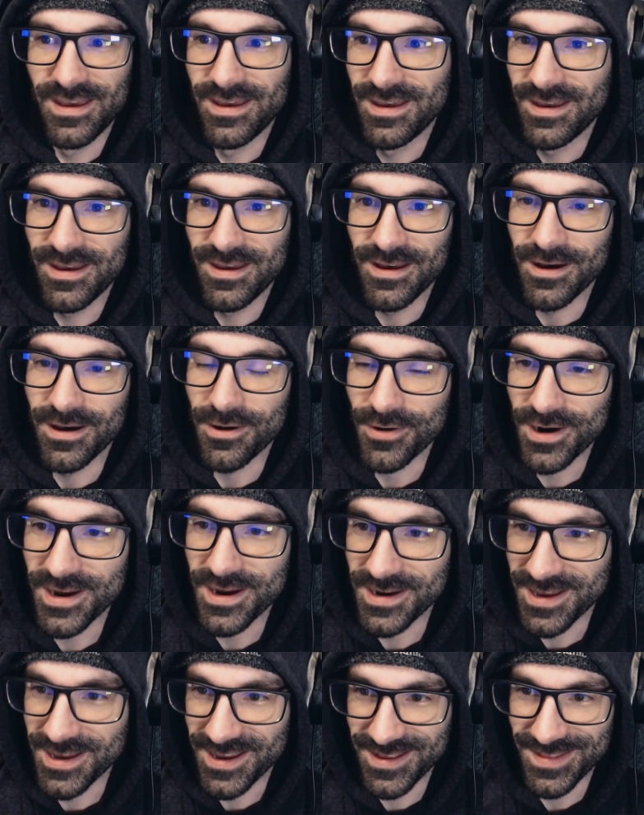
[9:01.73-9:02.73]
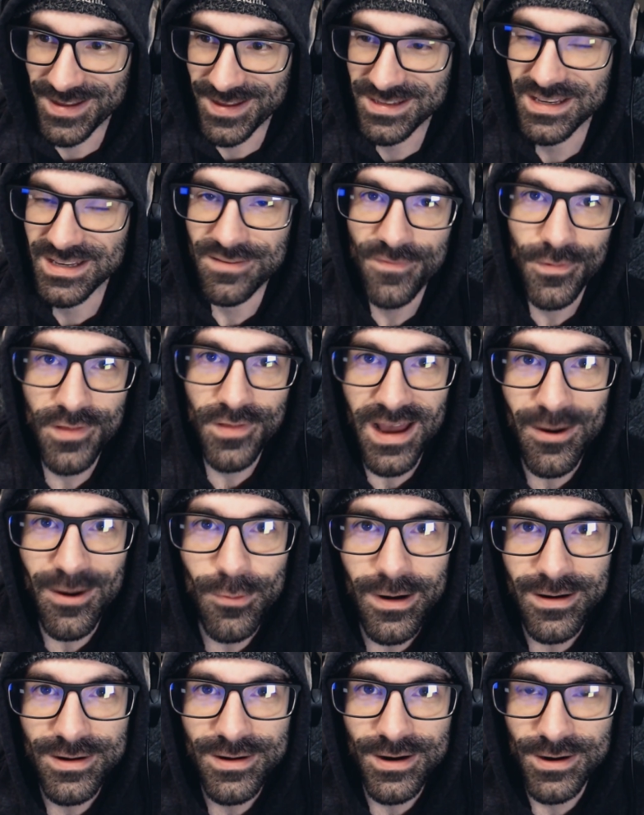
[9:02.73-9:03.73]
all right, that's it for that
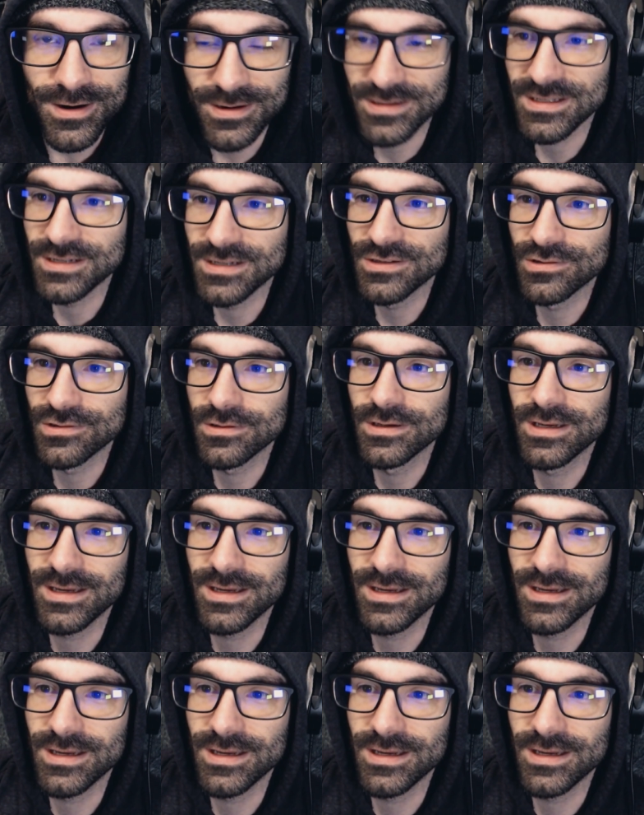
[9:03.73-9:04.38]
wildcard essentially.